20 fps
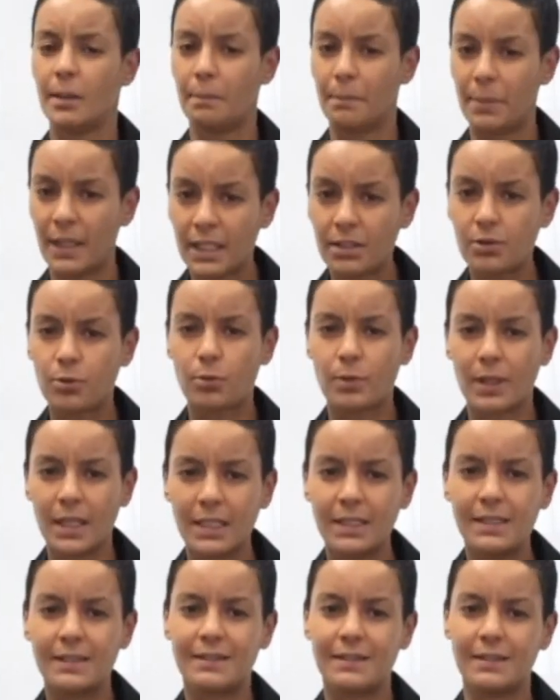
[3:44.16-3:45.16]
A bad
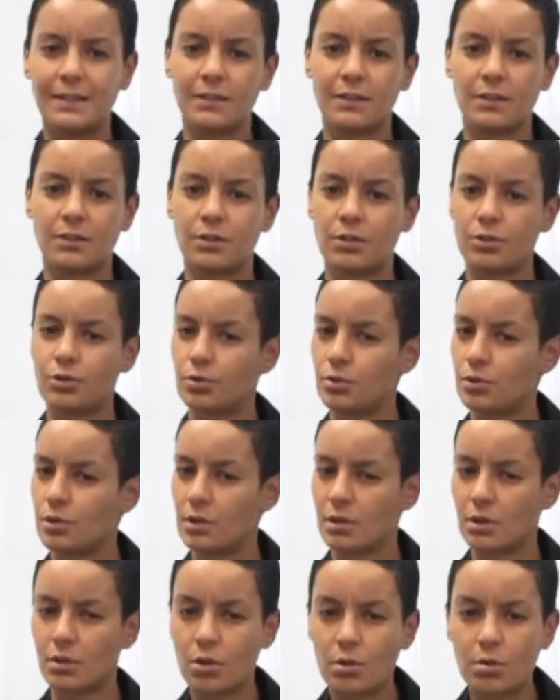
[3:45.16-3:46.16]
rainy season should
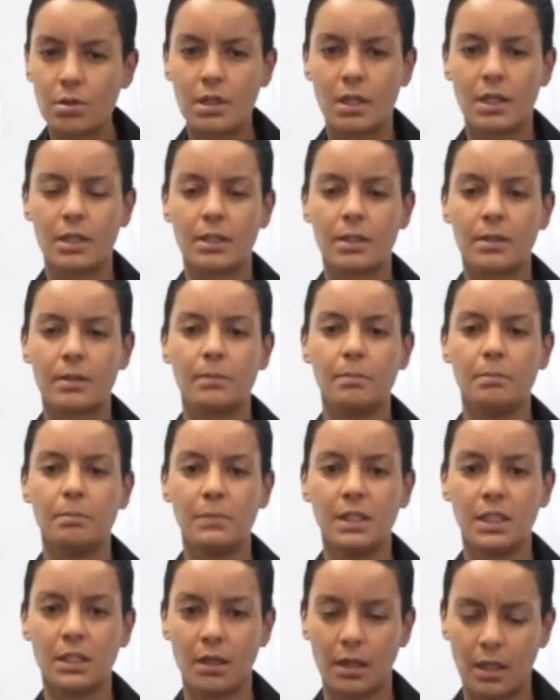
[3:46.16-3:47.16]
no longer
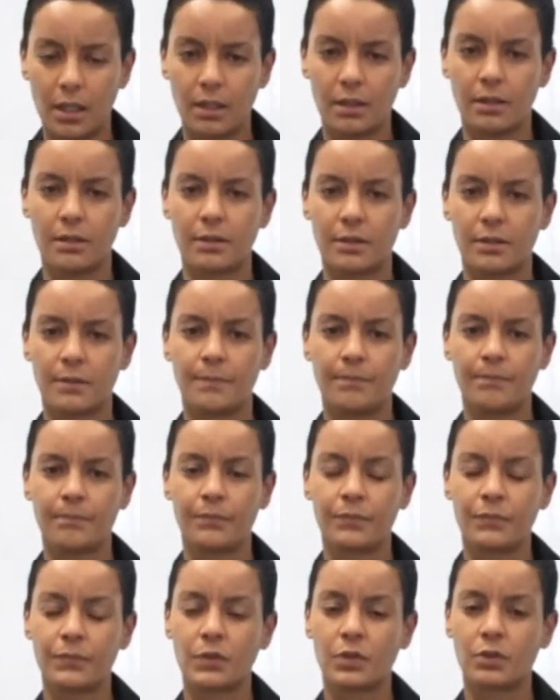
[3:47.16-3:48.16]
mean hunger.
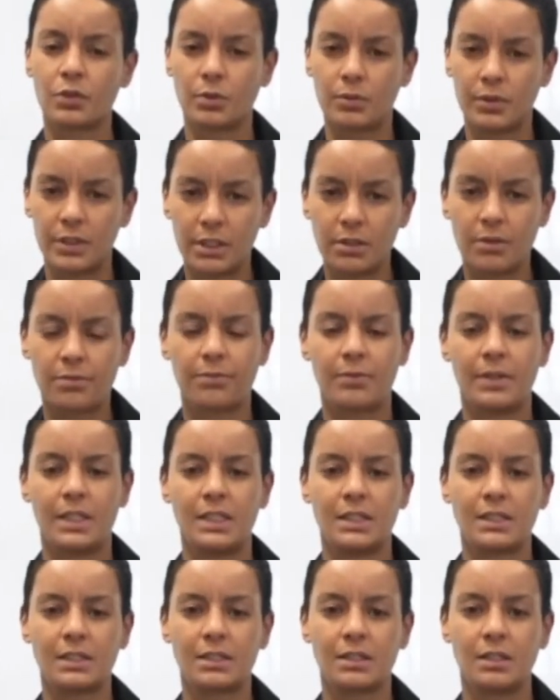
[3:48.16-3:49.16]
So dear
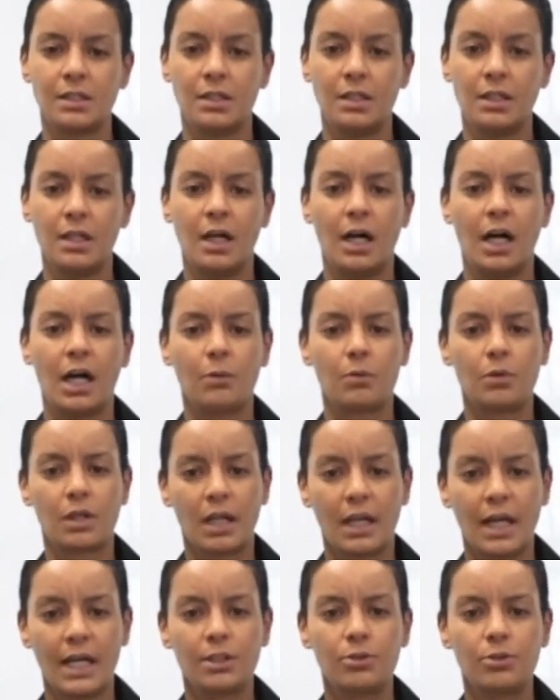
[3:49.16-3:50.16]
friends, I
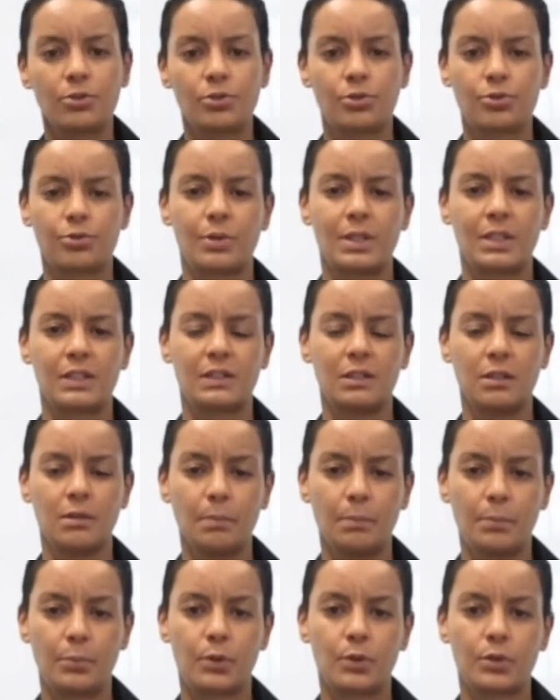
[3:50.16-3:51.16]
would like to stress the
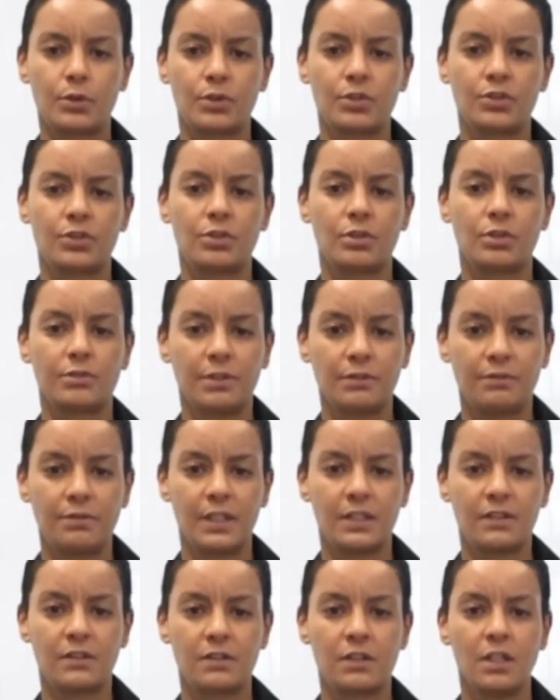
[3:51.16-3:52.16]
importance of
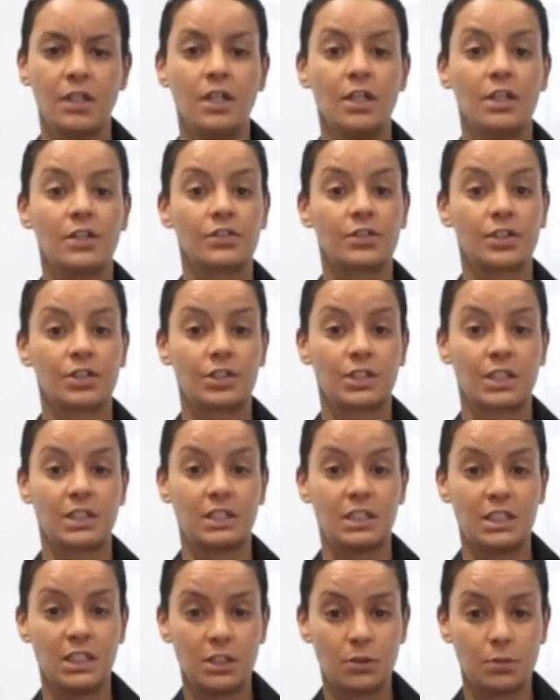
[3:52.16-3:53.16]
events such
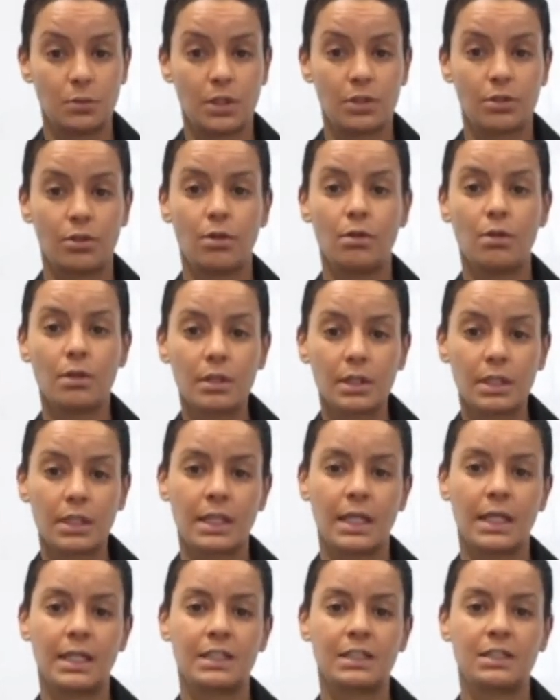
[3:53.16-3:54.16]
as this one
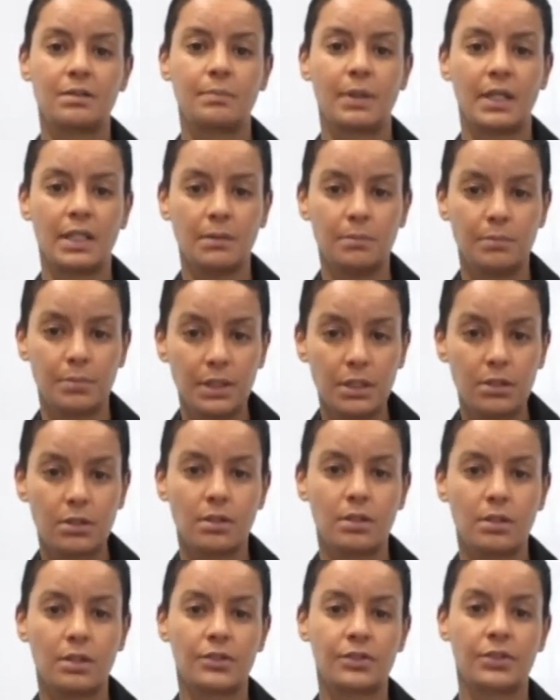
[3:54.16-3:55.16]
organized by
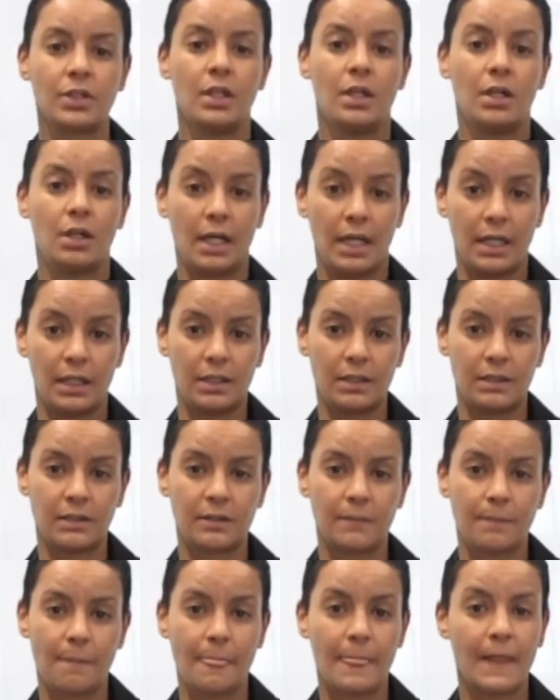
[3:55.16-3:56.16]
Because
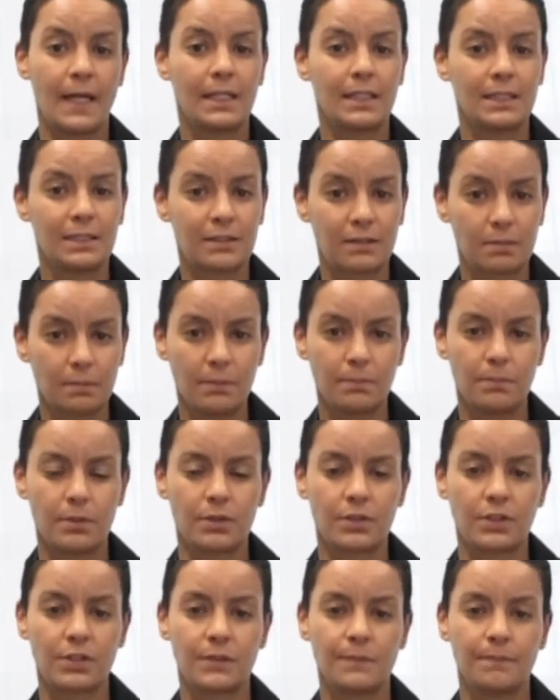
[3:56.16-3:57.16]
Health and its
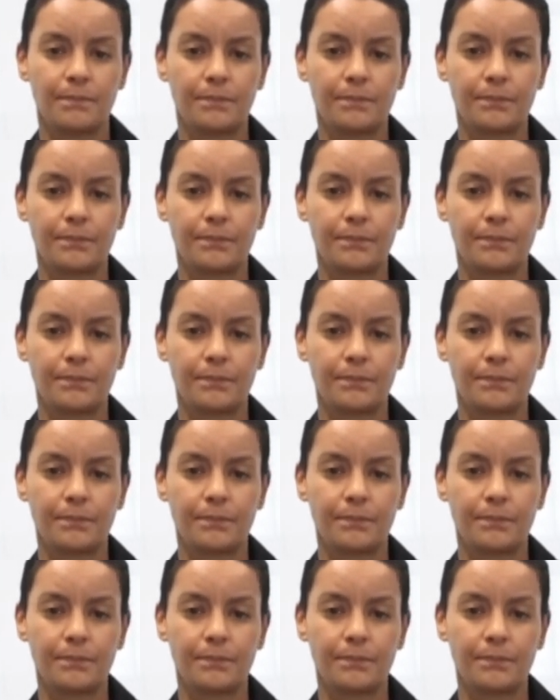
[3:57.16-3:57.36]
members.